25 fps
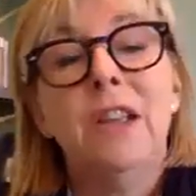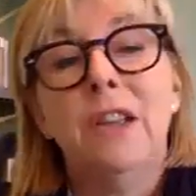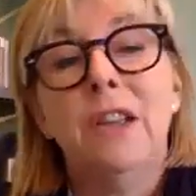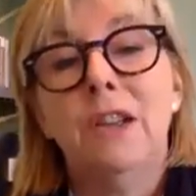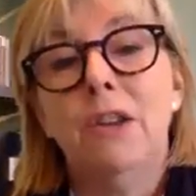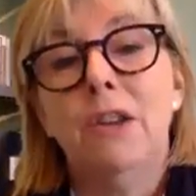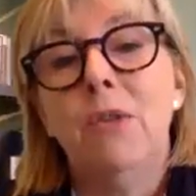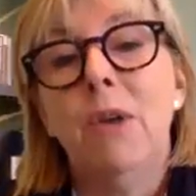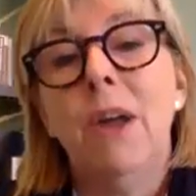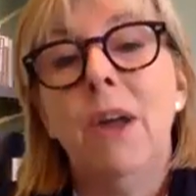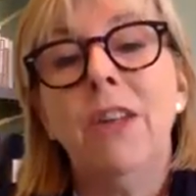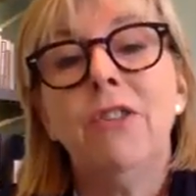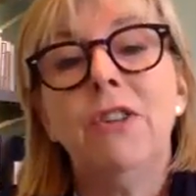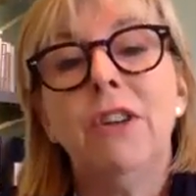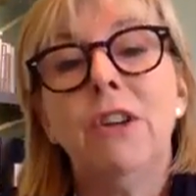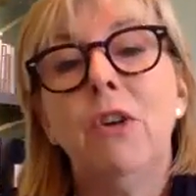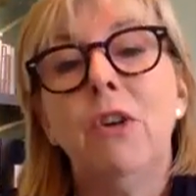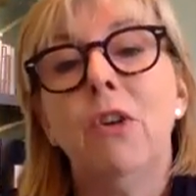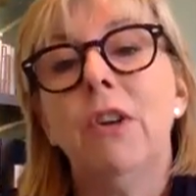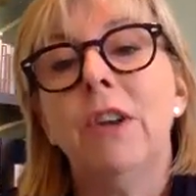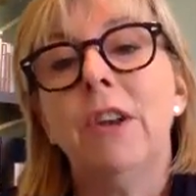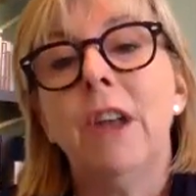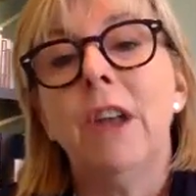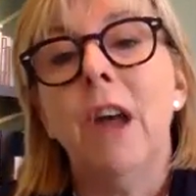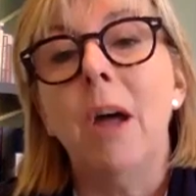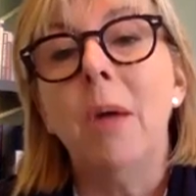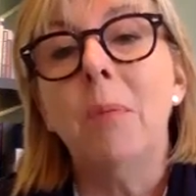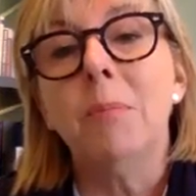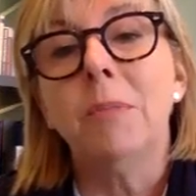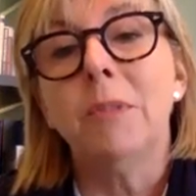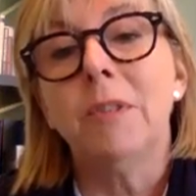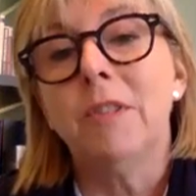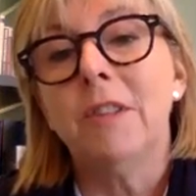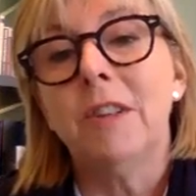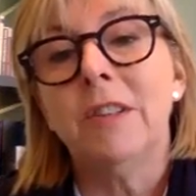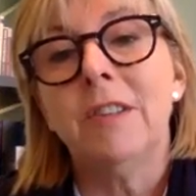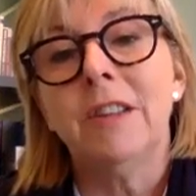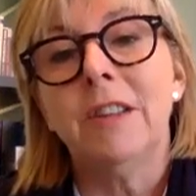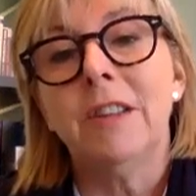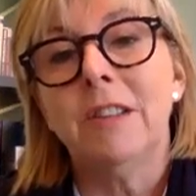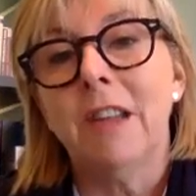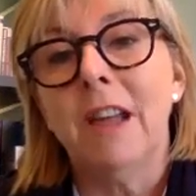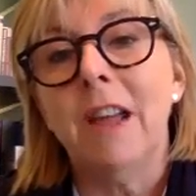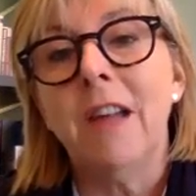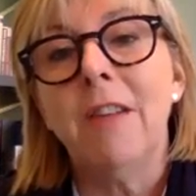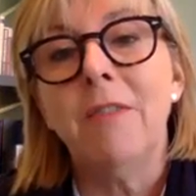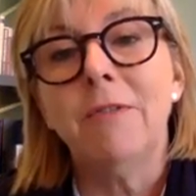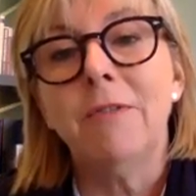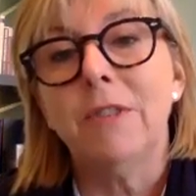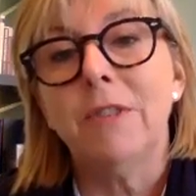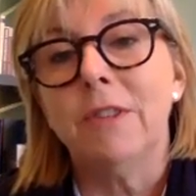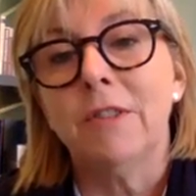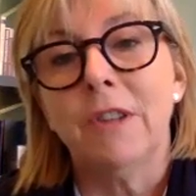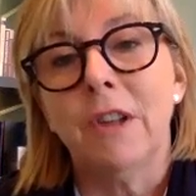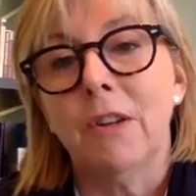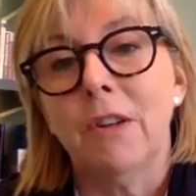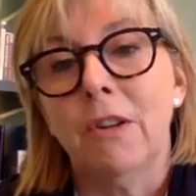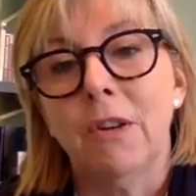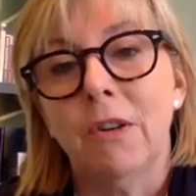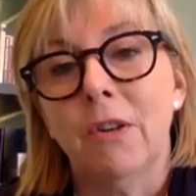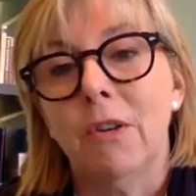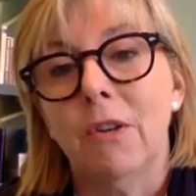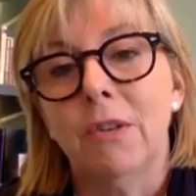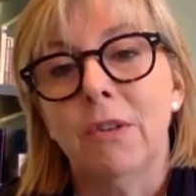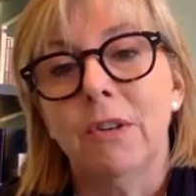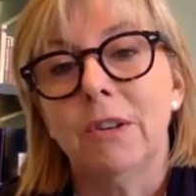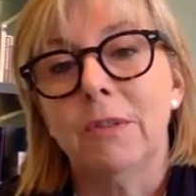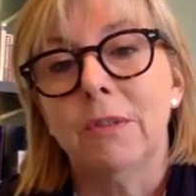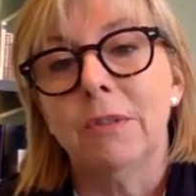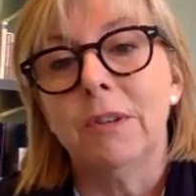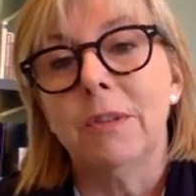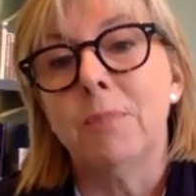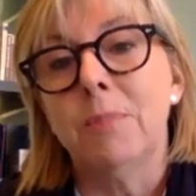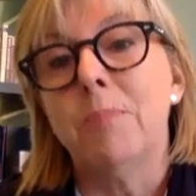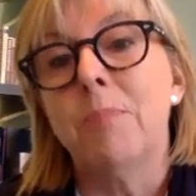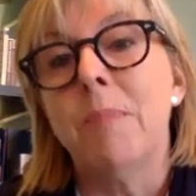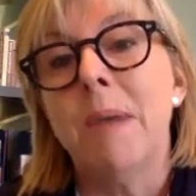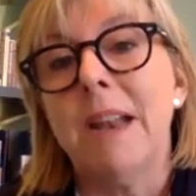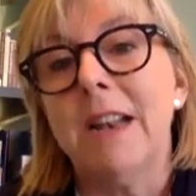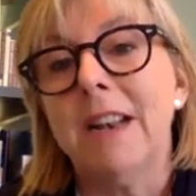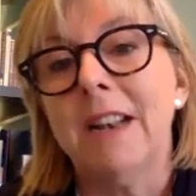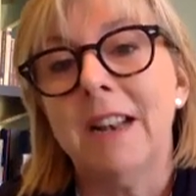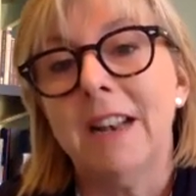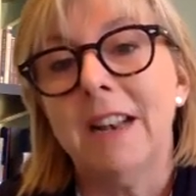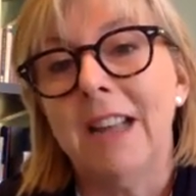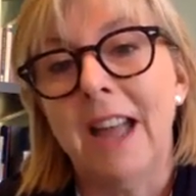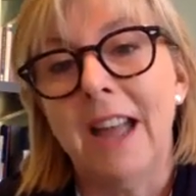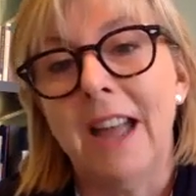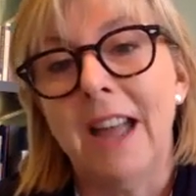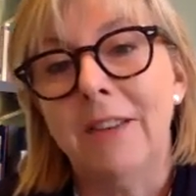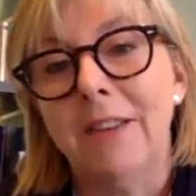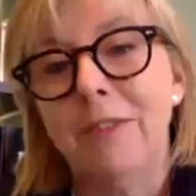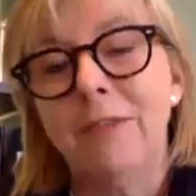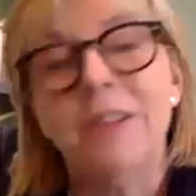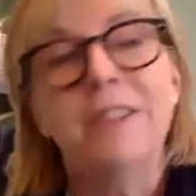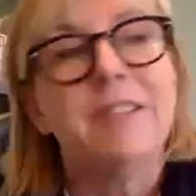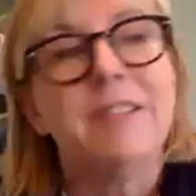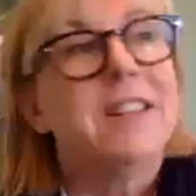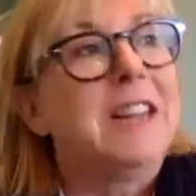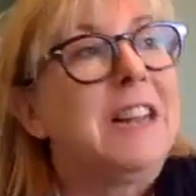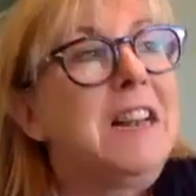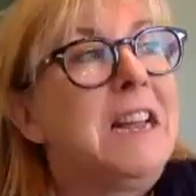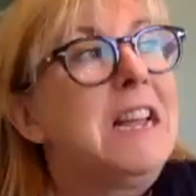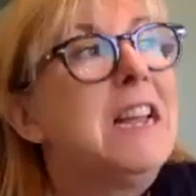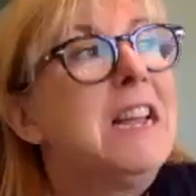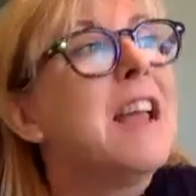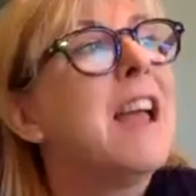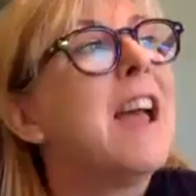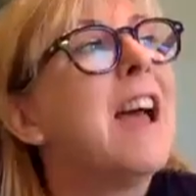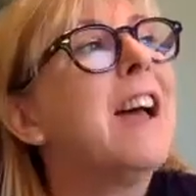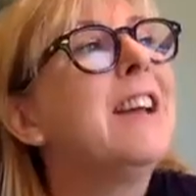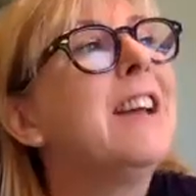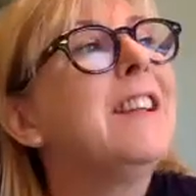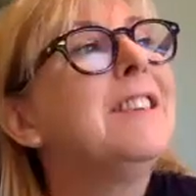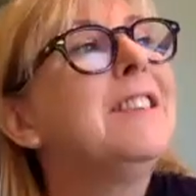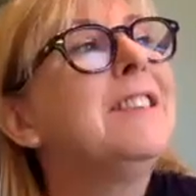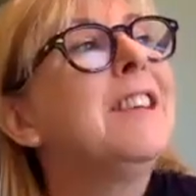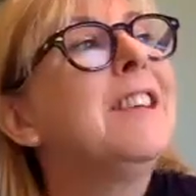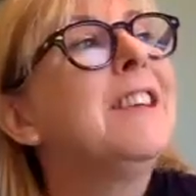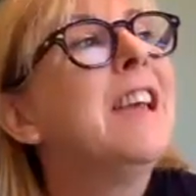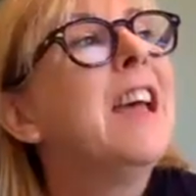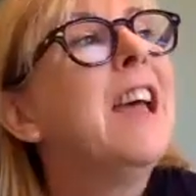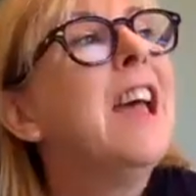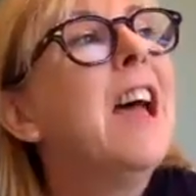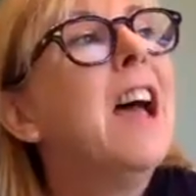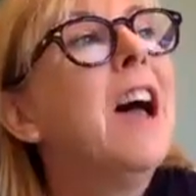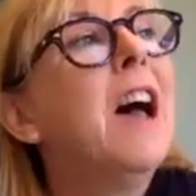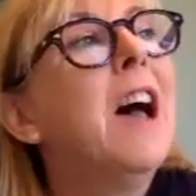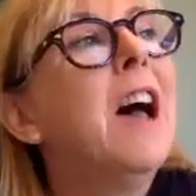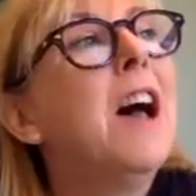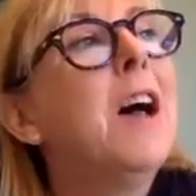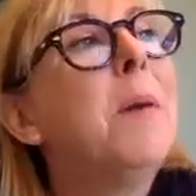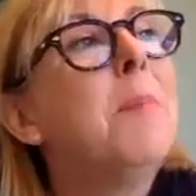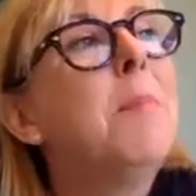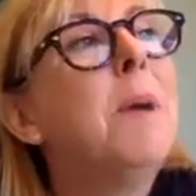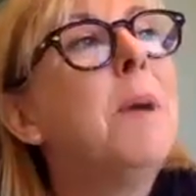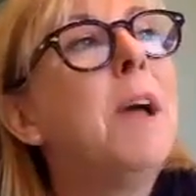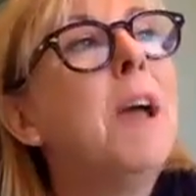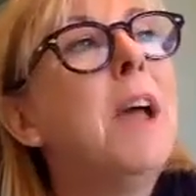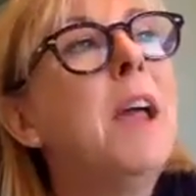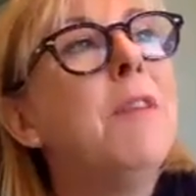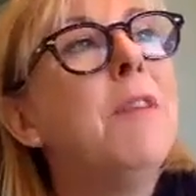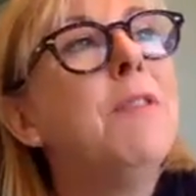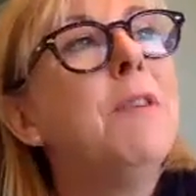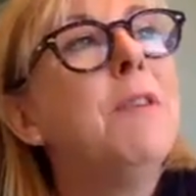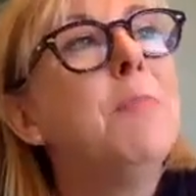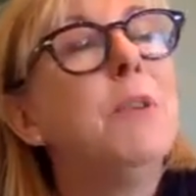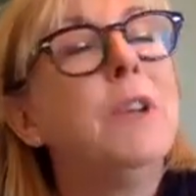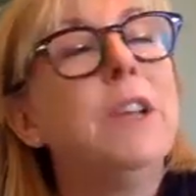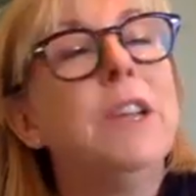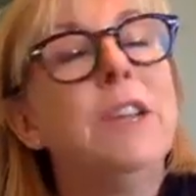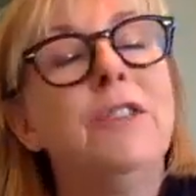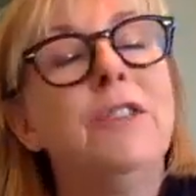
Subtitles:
You actually got numb sitting down for so long, mentally and physically, and everybody